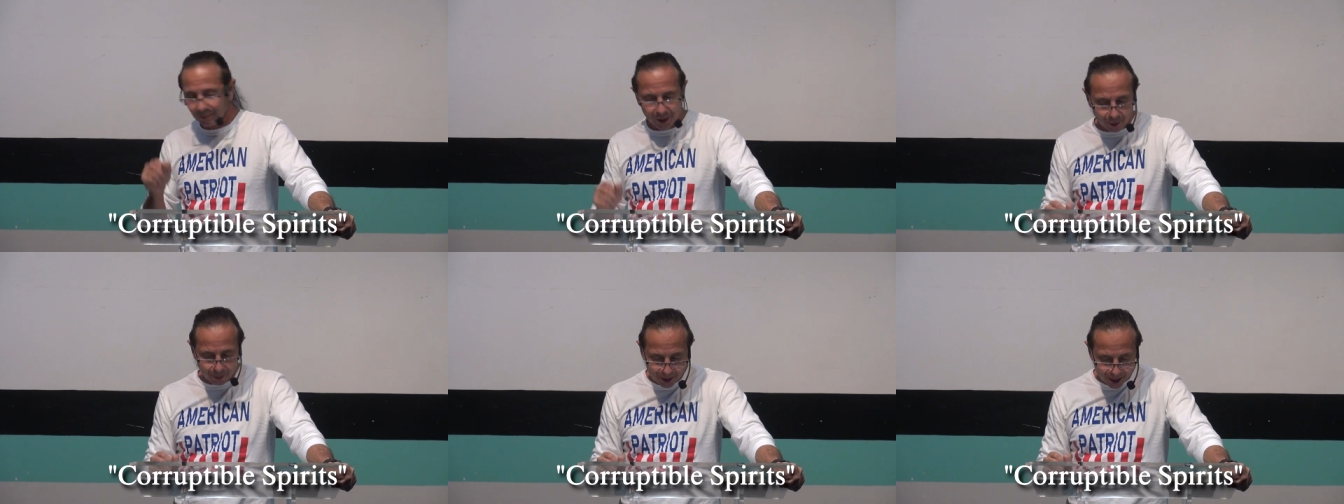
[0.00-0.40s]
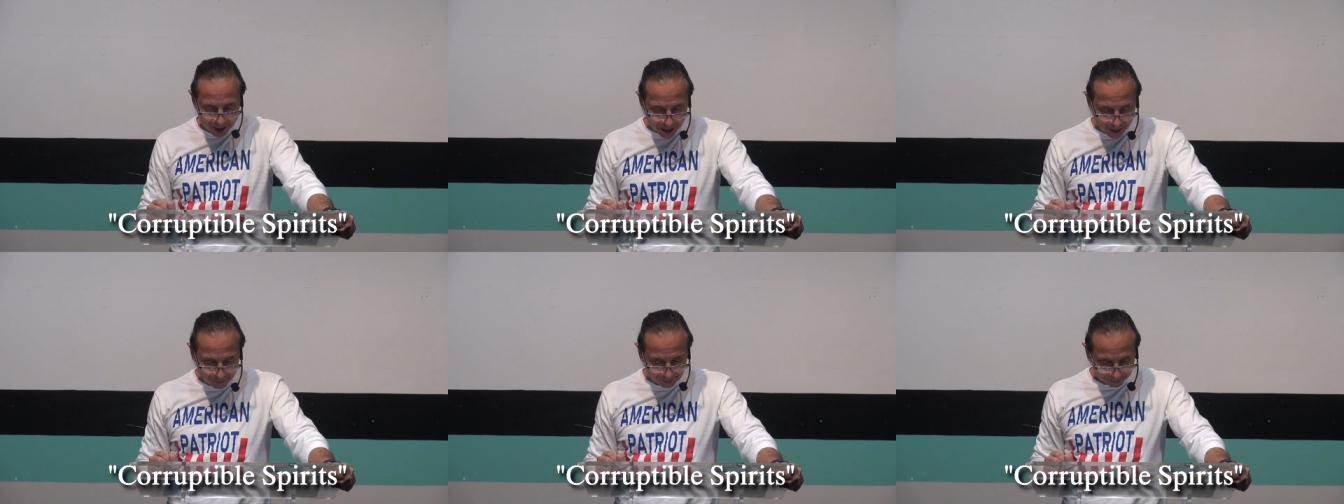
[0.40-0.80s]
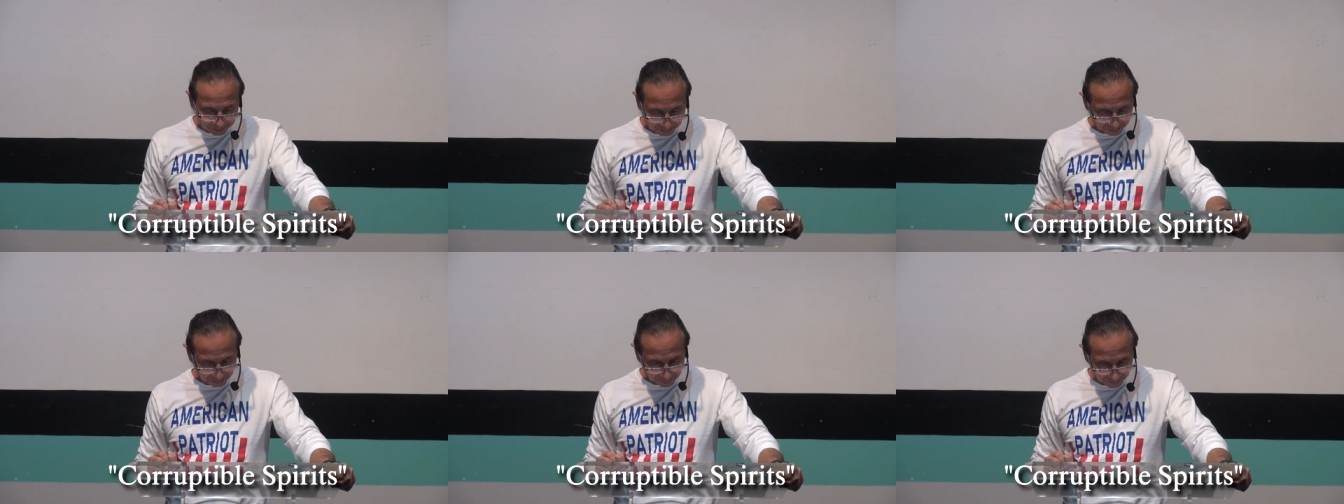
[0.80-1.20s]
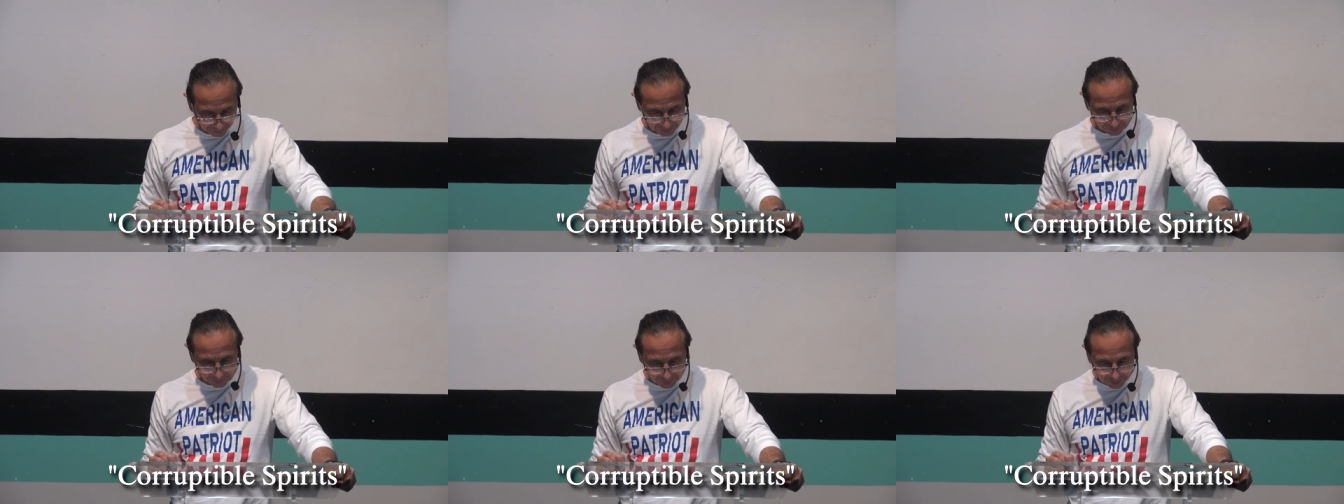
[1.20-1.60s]
Everybody there?
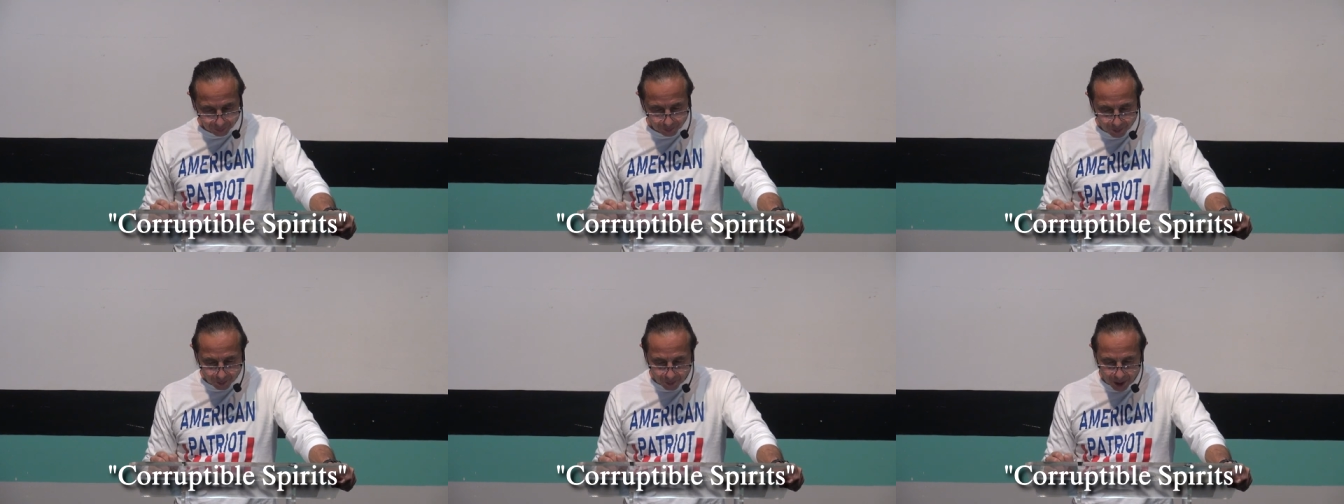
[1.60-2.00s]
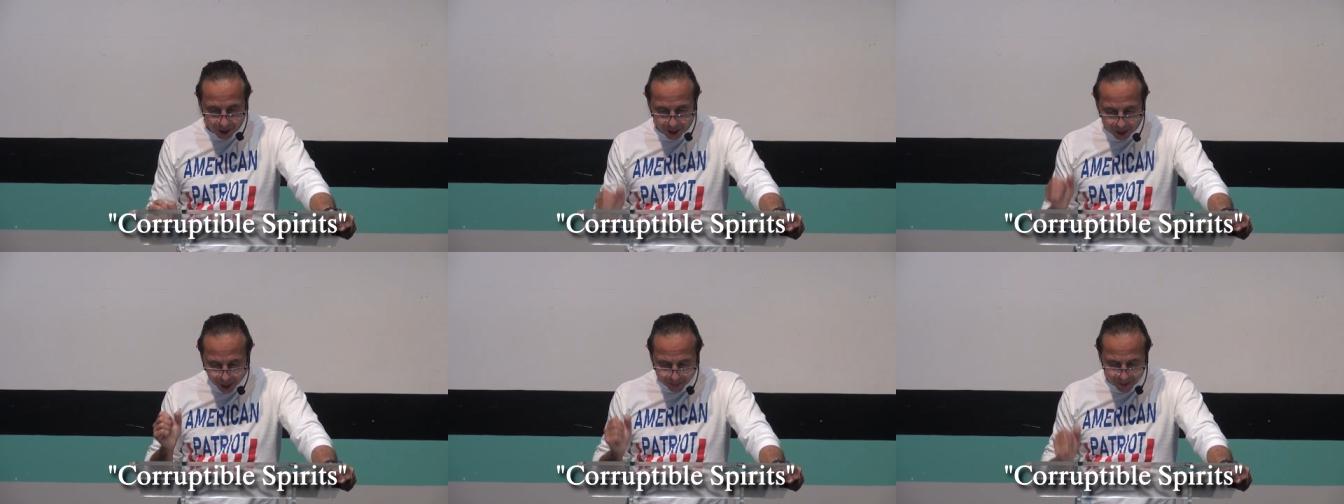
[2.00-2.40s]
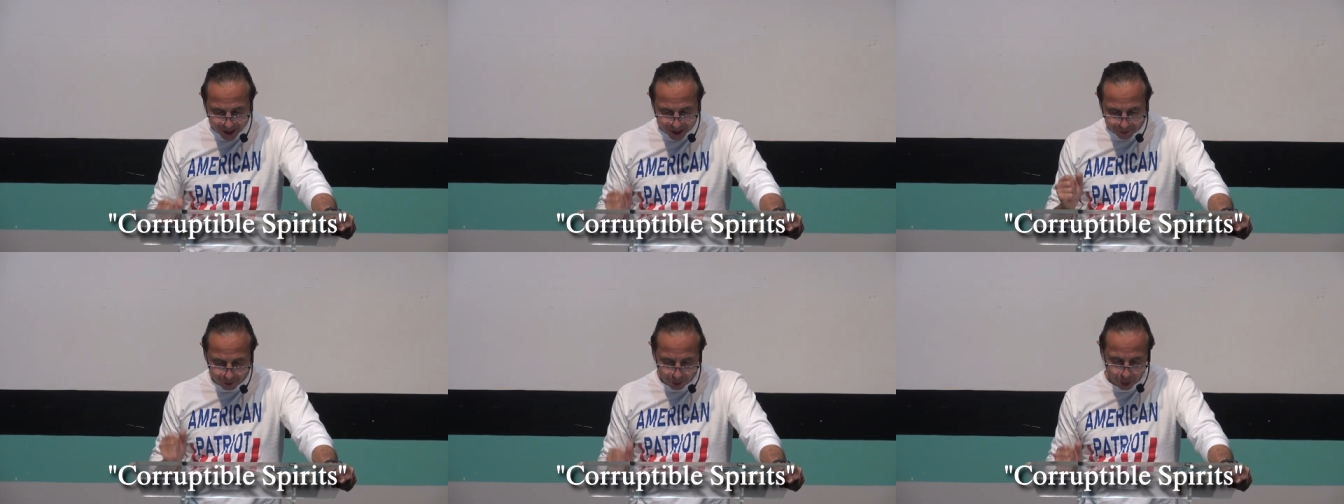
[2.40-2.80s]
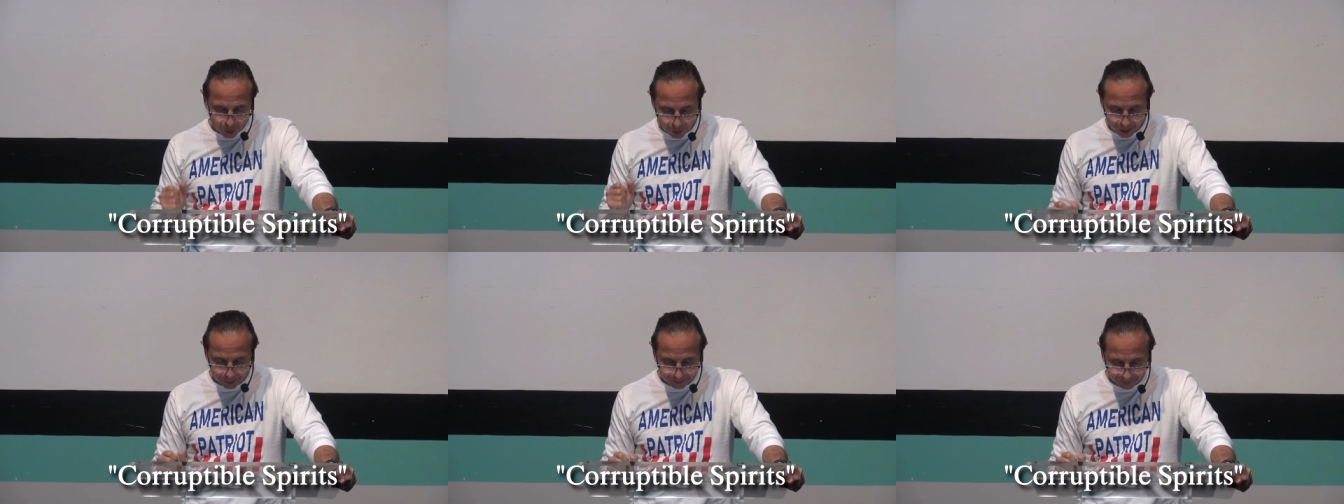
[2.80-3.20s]
Let's speak at verse
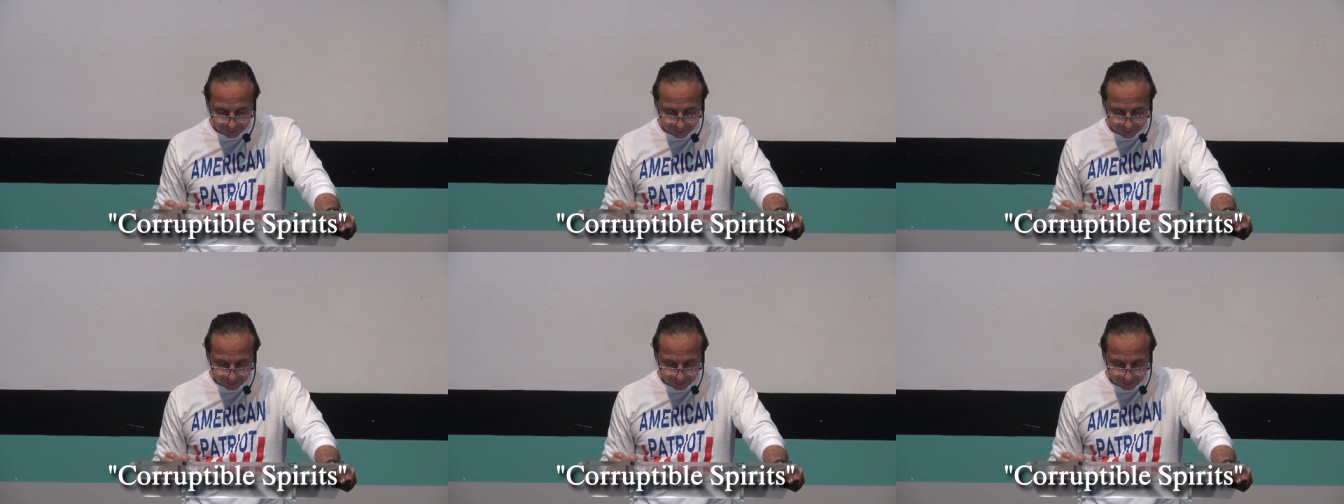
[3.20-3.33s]
1.